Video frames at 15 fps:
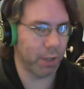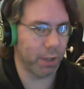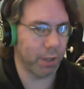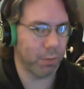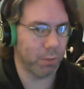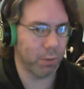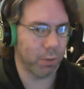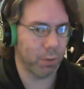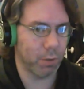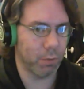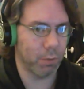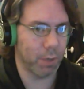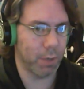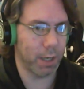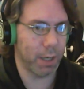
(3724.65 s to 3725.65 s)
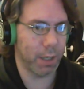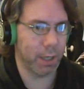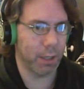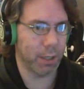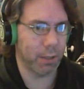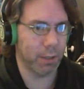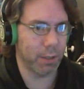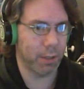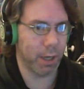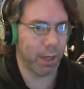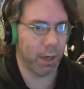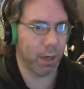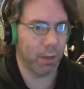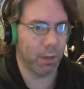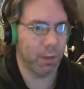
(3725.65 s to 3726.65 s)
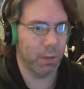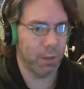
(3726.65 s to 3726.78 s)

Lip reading: I don't know why he's there.